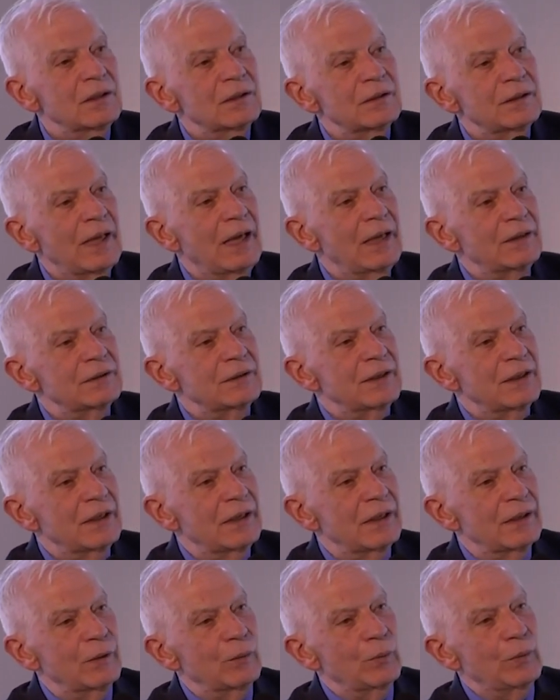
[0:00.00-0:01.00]
that
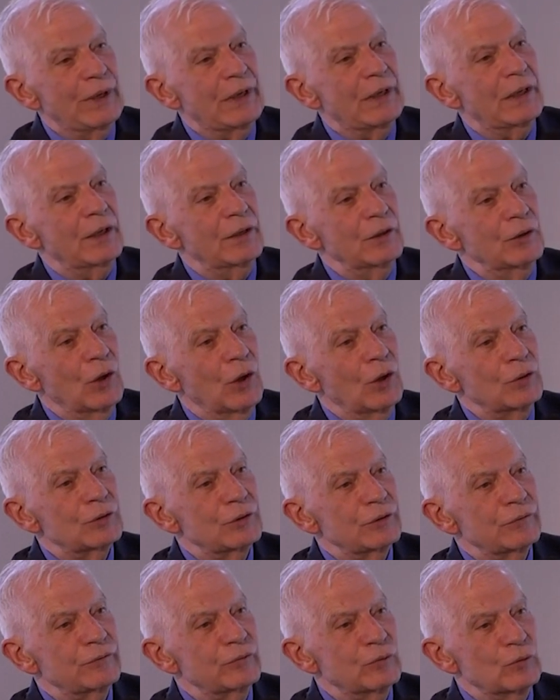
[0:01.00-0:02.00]
uh, we
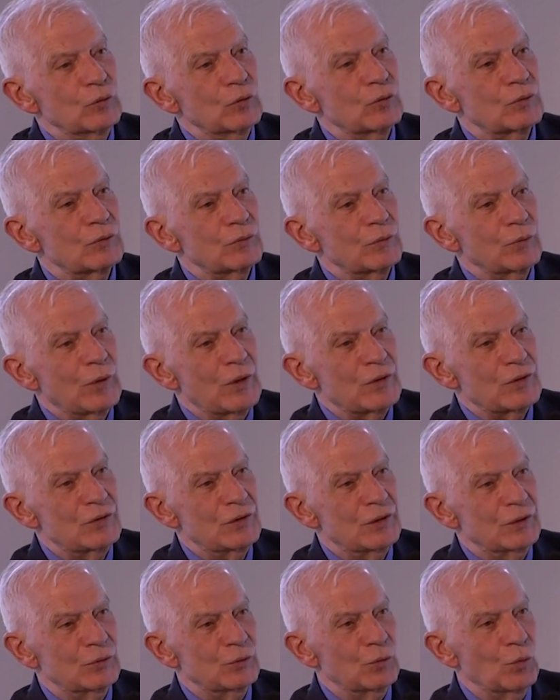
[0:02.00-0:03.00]
cannot afford
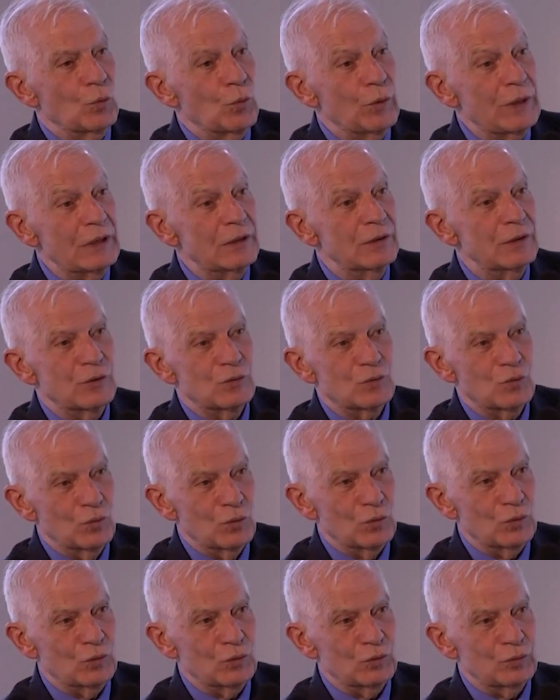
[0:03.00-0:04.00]
Russia to win this
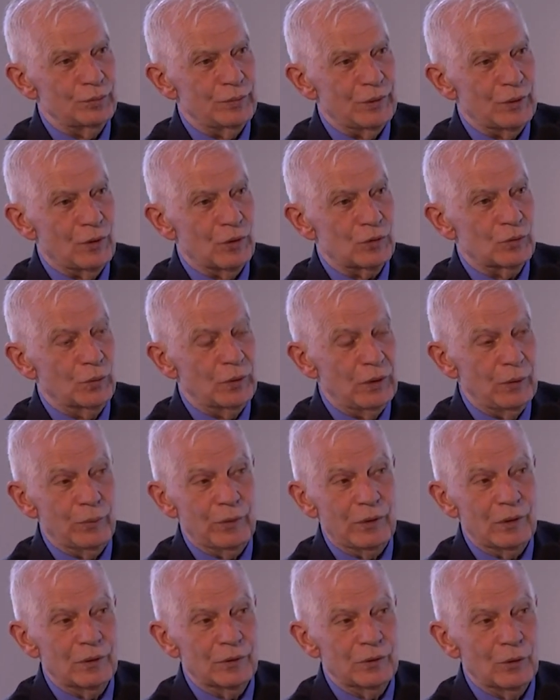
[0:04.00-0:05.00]
war because we
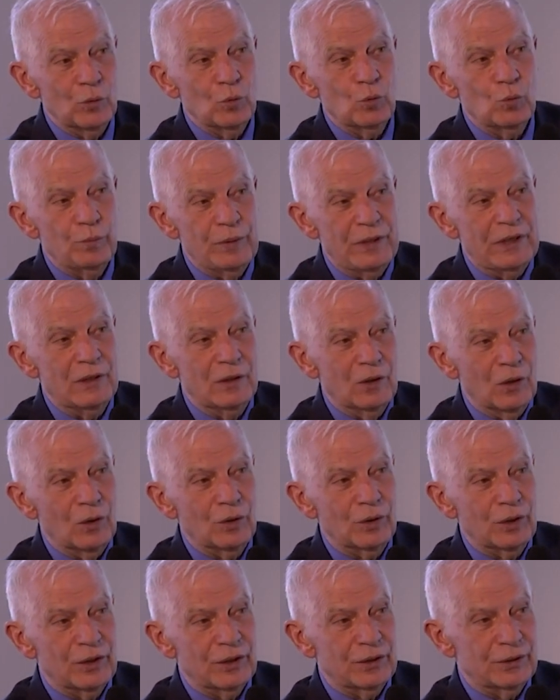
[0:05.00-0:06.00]
will no be
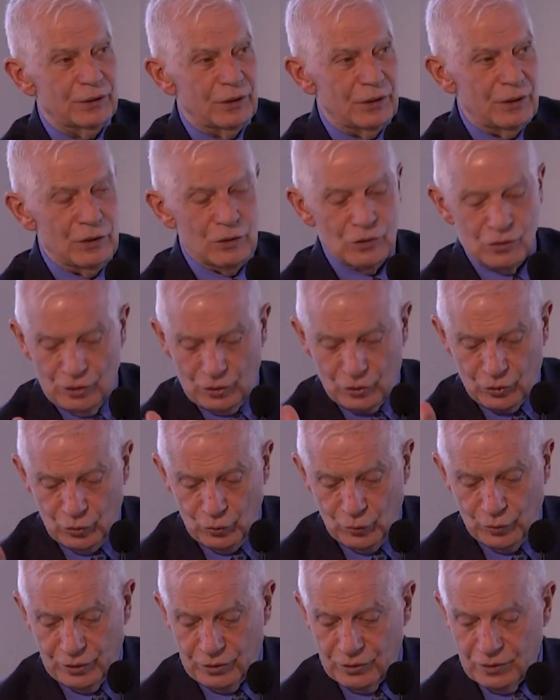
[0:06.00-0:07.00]
longer in
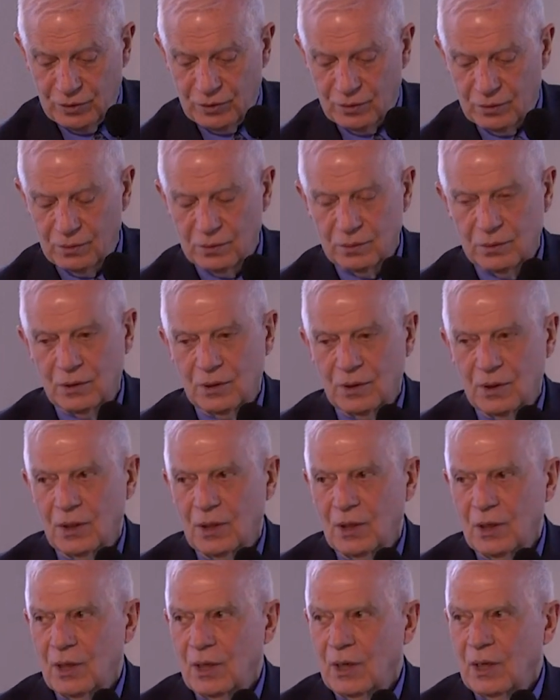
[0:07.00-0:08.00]
security.
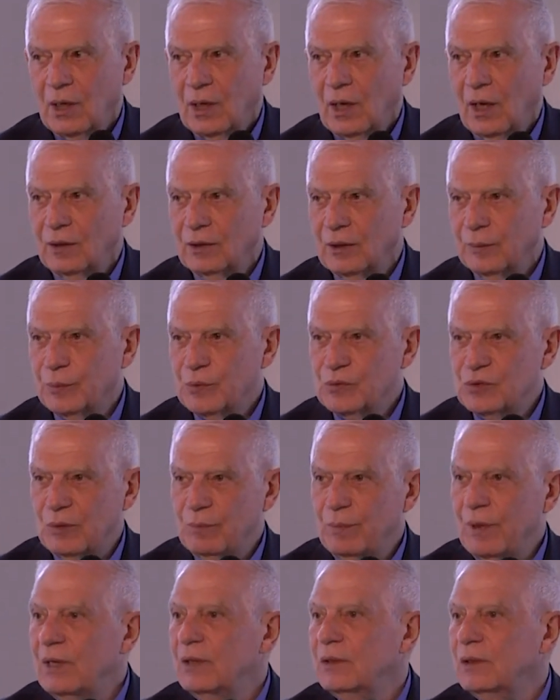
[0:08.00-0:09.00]
And the
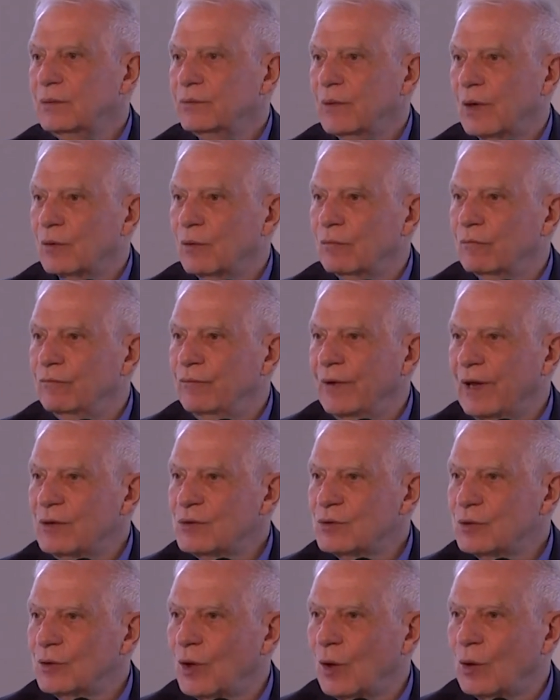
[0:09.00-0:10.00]
possibility of a
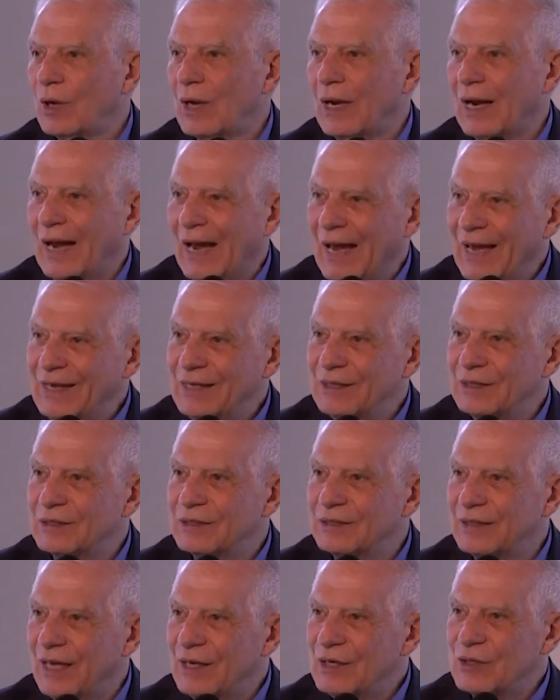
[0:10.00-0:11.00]
conventional
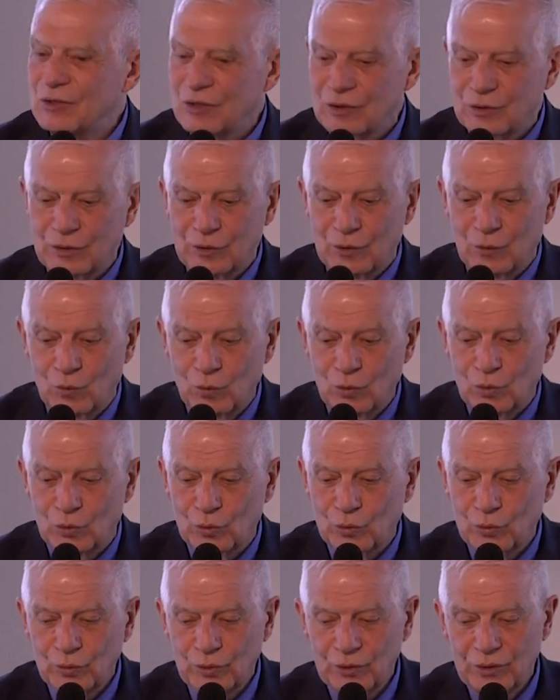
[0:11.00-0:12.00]
high-intensity
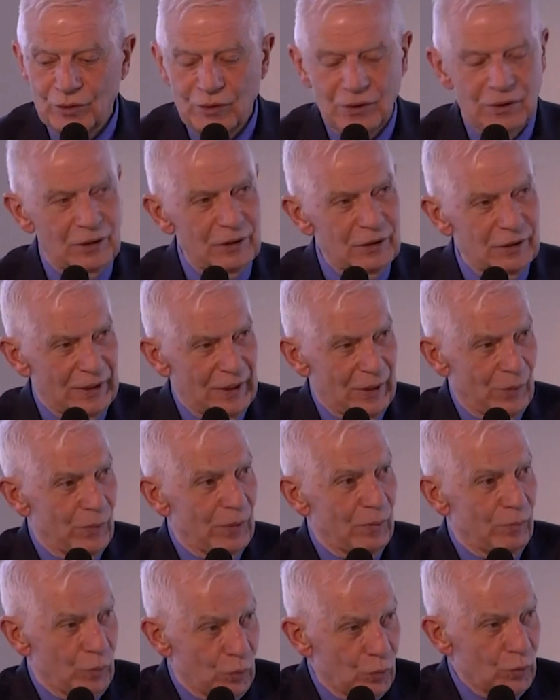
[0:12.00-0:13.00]
war in
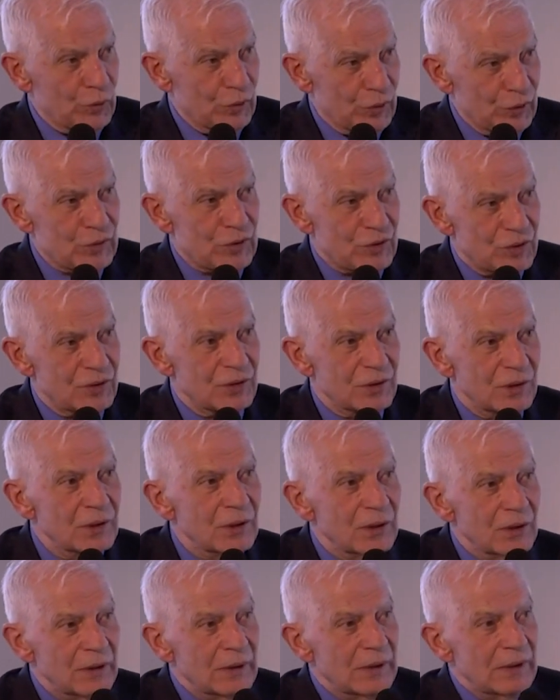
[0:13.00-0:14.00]
our borders
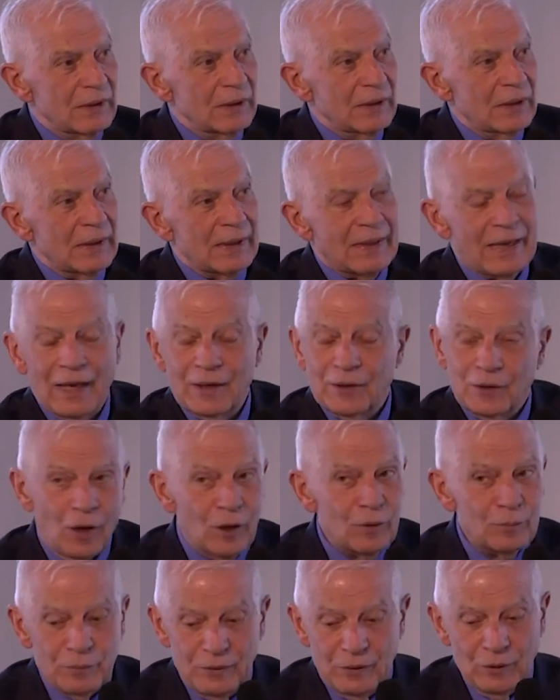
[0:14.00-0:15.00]

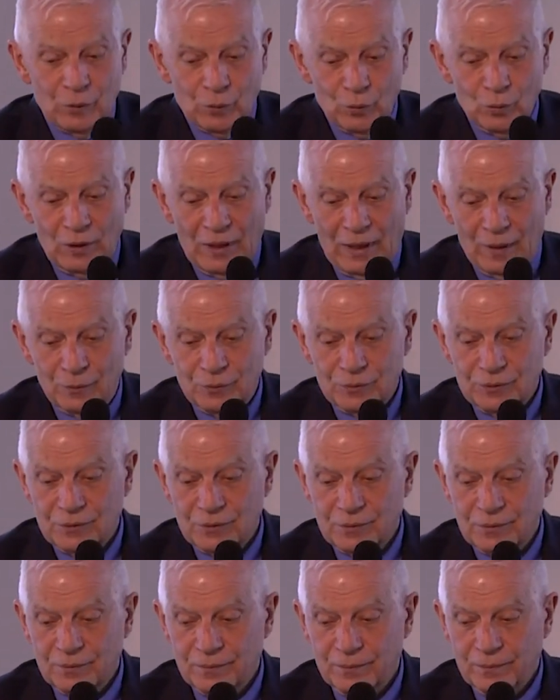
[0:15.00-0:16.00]
cannot be ruled out.